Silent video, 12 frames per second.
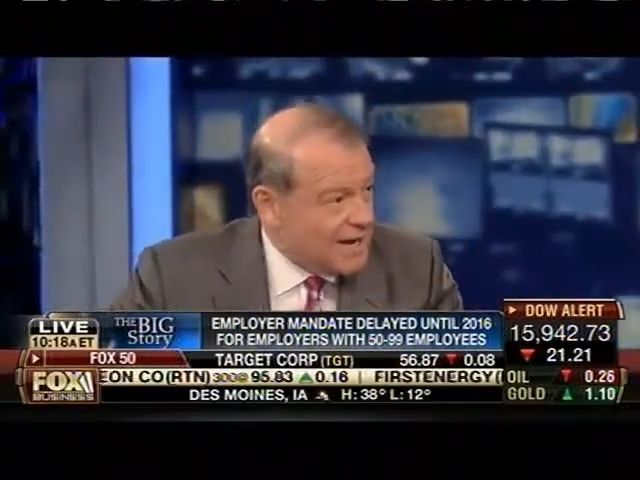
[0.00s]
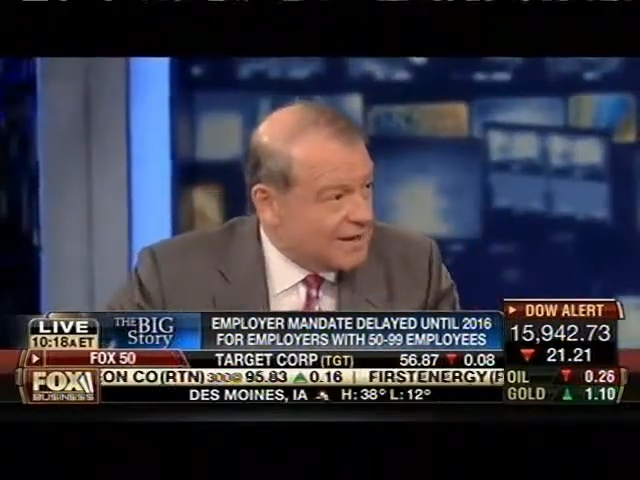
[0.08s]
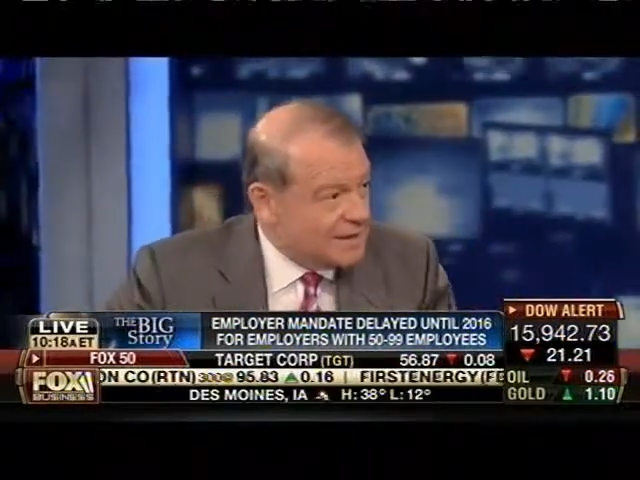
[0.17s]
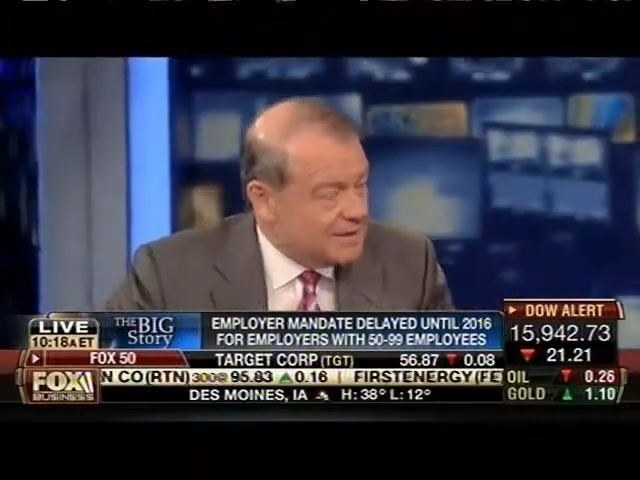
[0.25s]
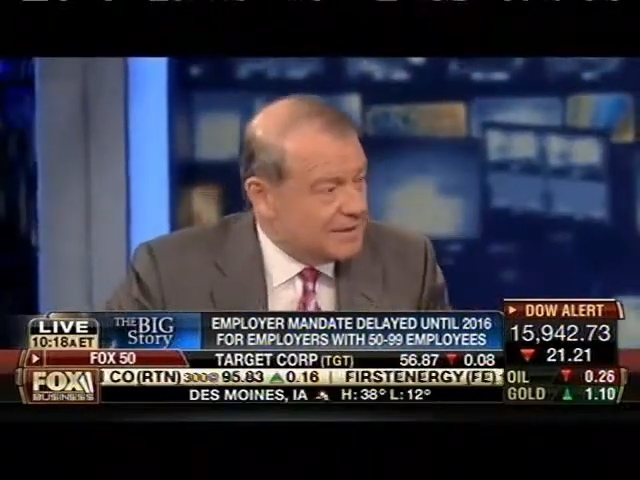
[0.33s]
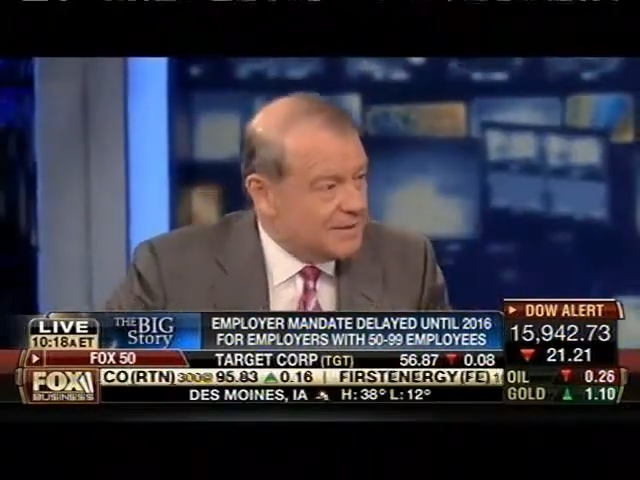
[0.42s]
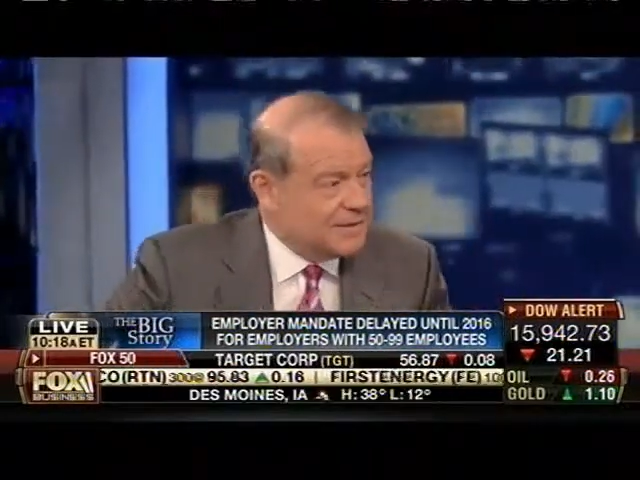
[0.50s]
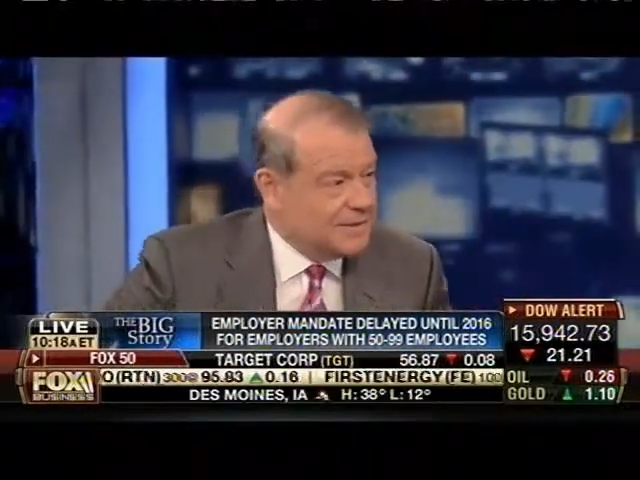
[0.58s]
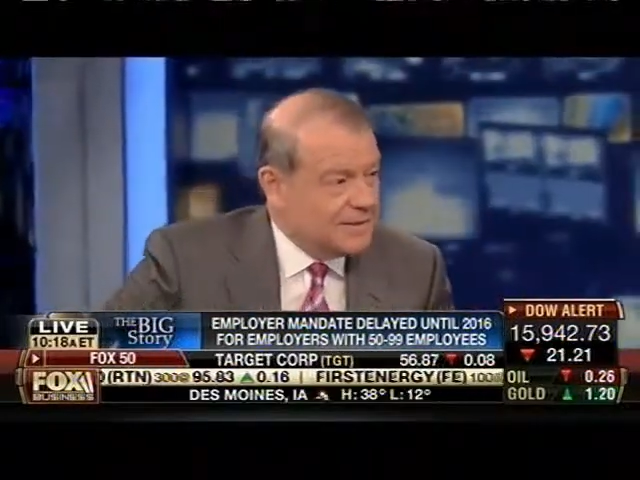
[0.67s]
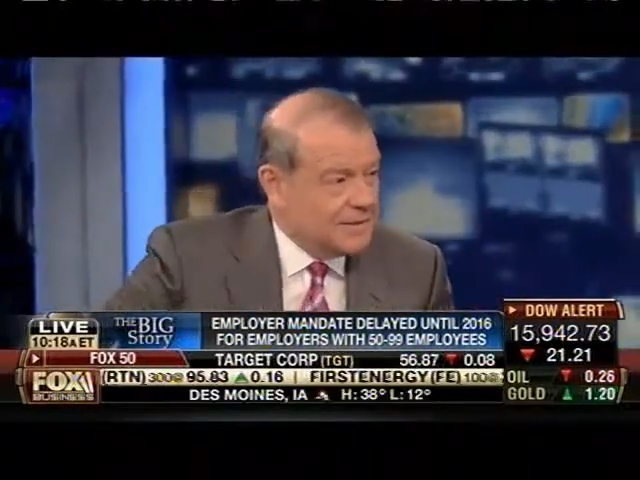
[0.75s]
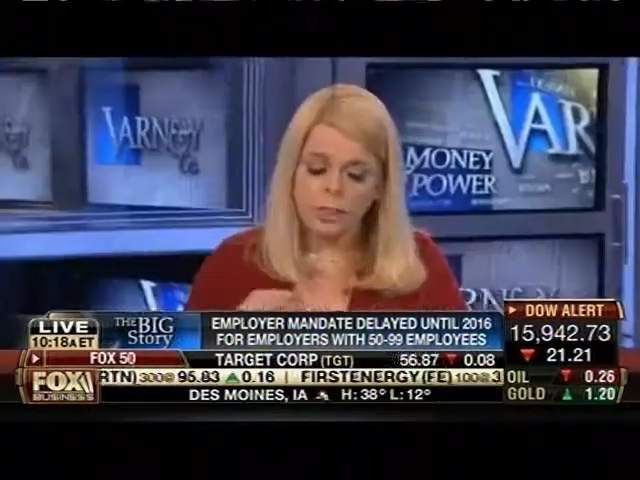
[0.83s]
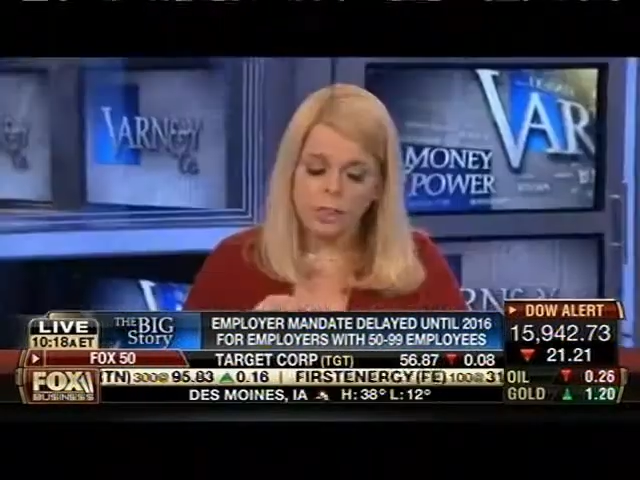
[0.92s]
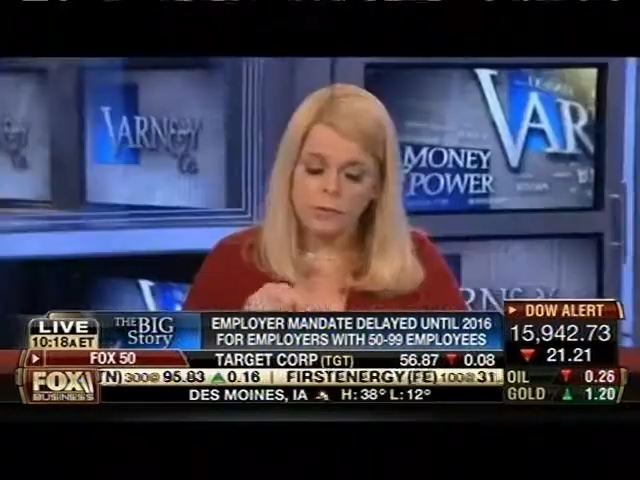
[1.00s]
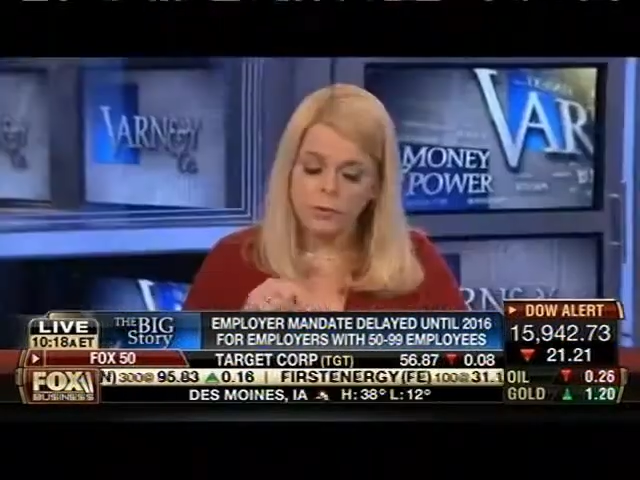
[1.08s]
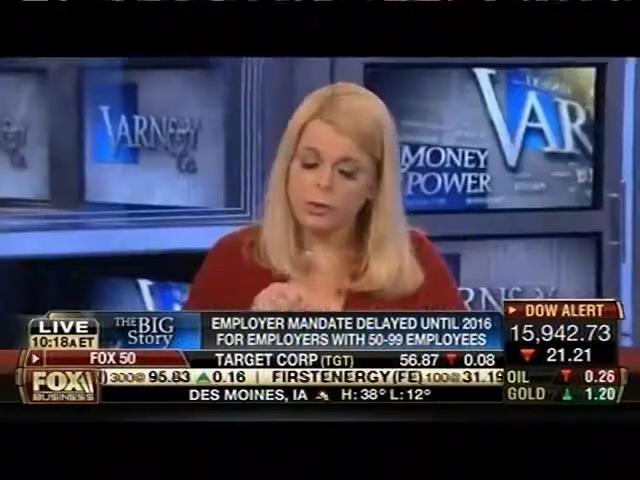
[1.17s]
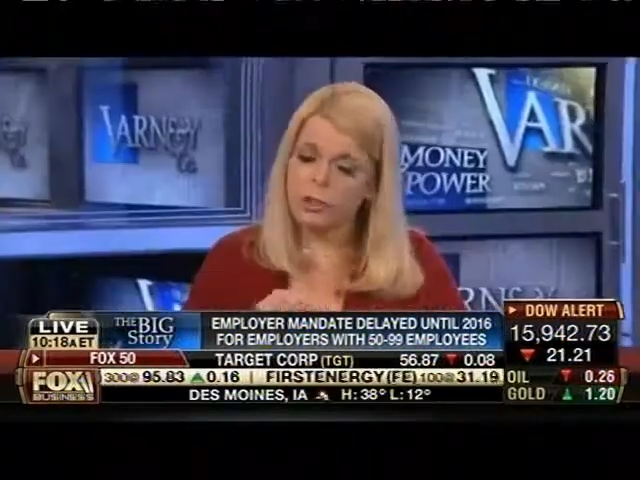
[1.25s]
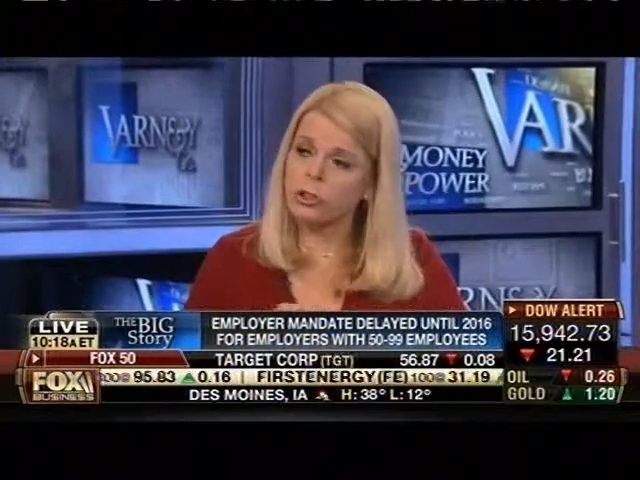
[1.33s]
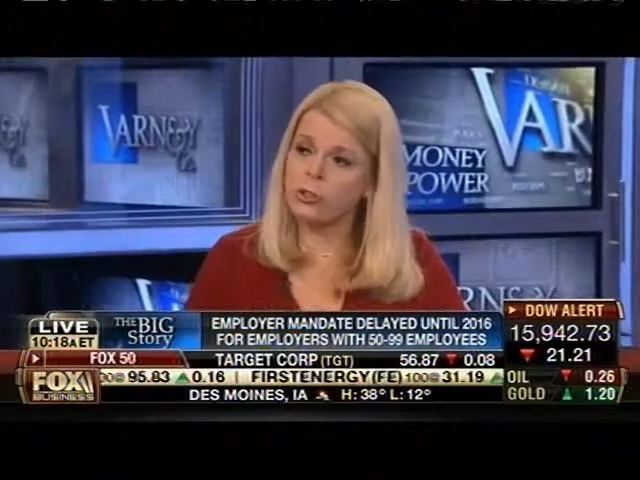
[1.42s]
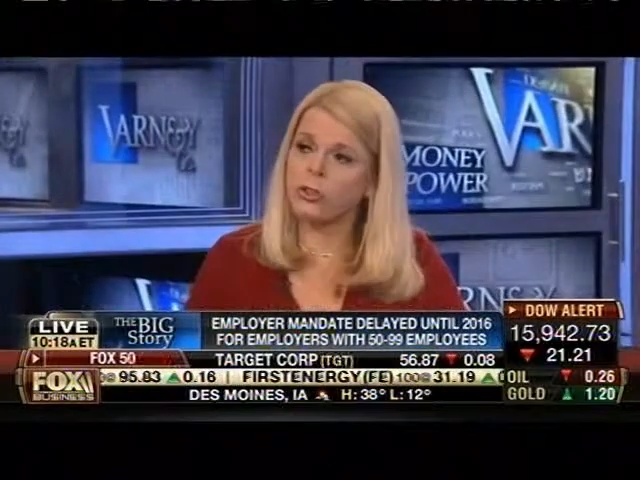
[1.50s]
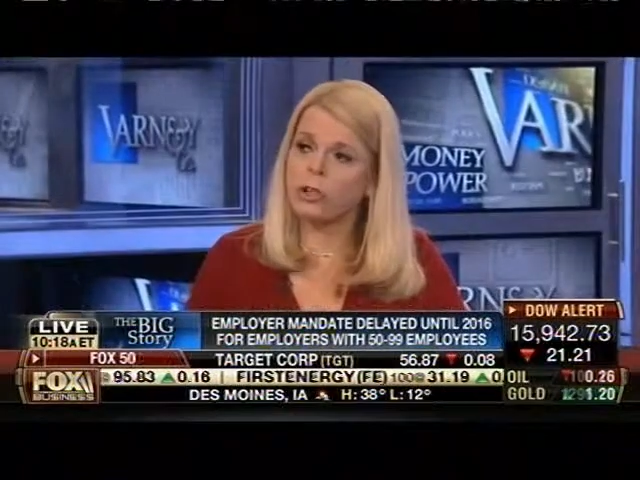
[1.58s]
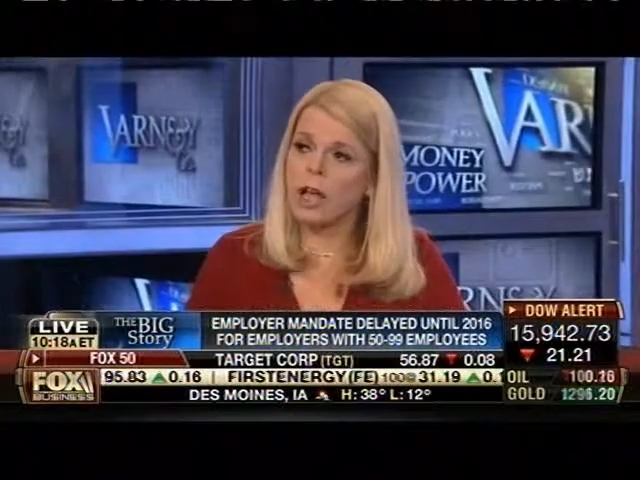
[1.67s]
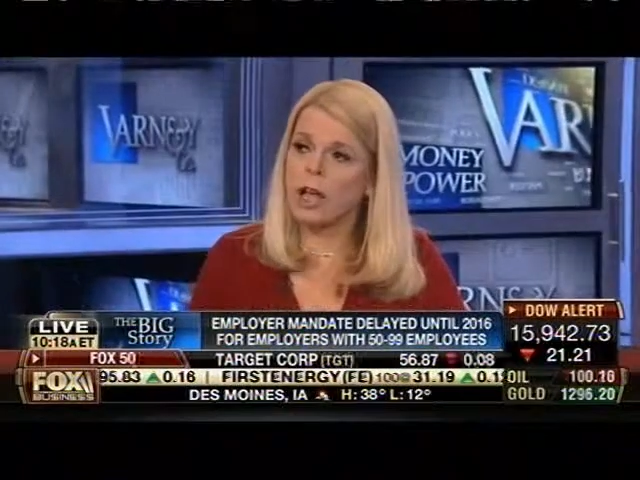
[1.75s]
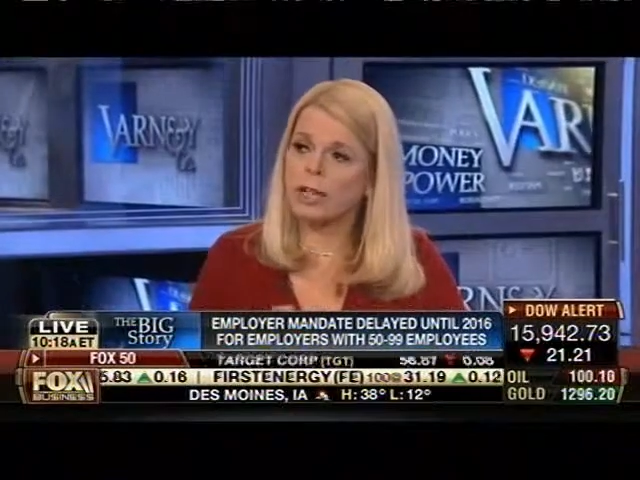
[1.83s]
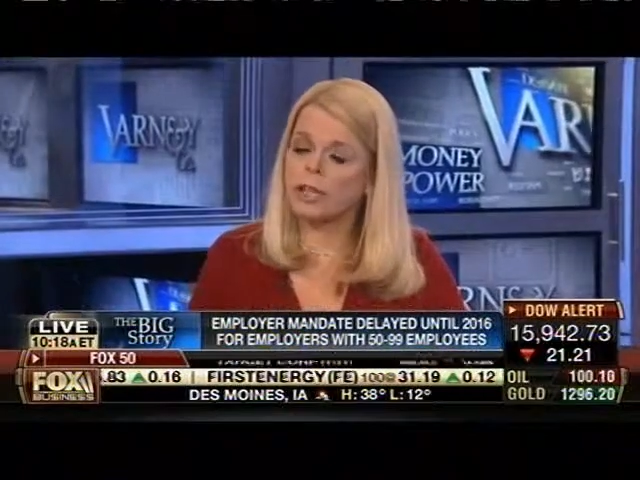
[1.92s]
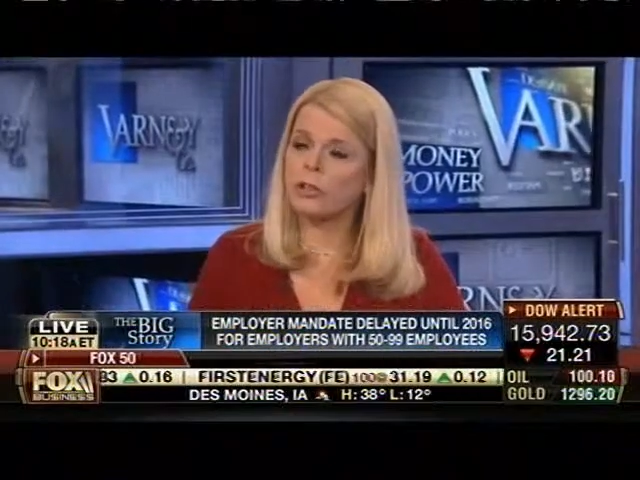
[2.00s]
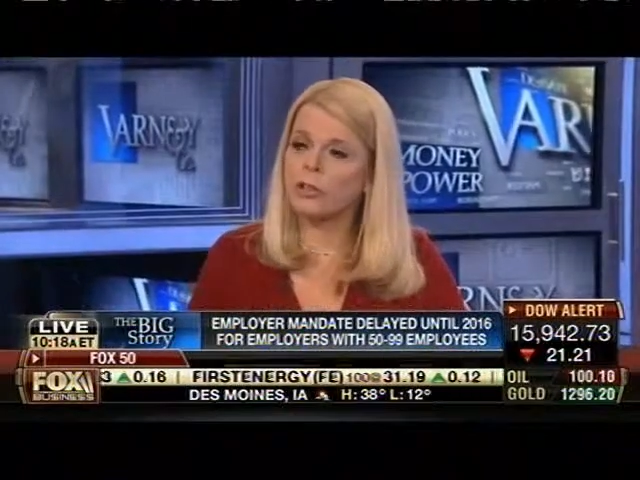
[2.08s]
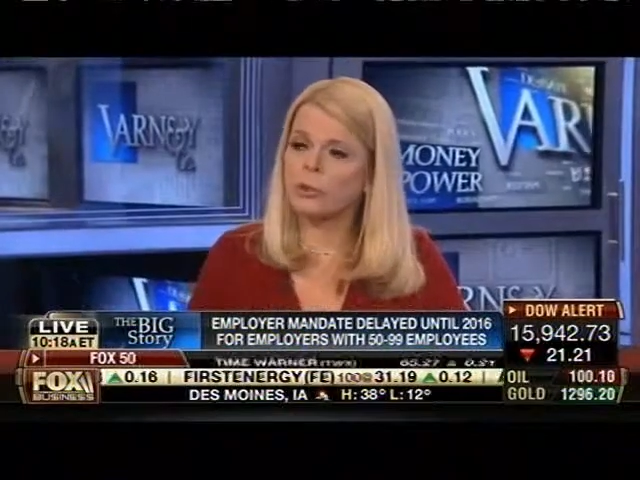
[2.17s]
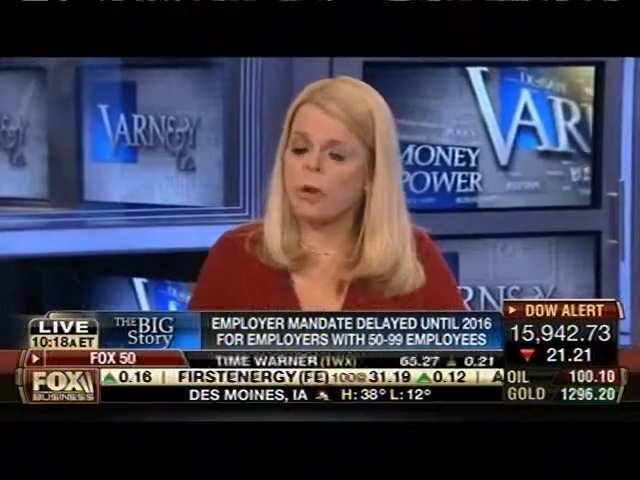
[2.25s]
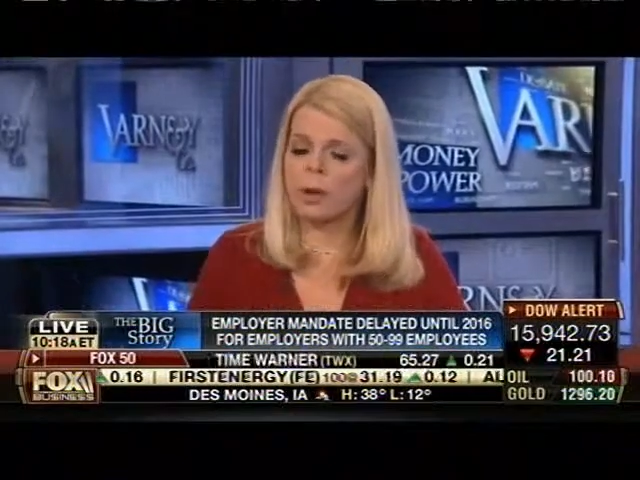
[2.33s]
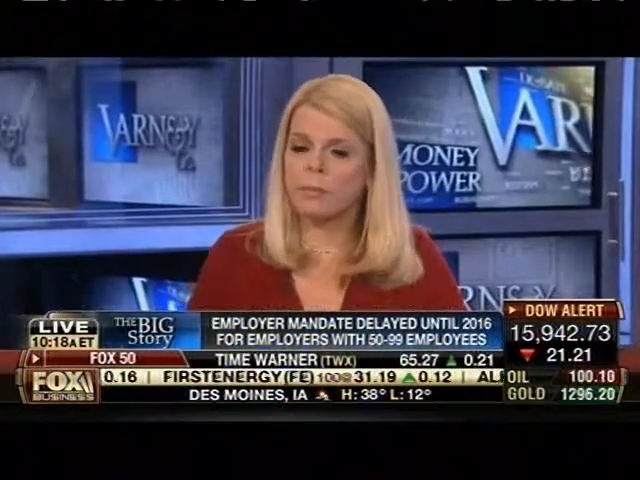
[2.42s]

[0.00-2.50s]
You have to lie. This forces you to lie, and here's why.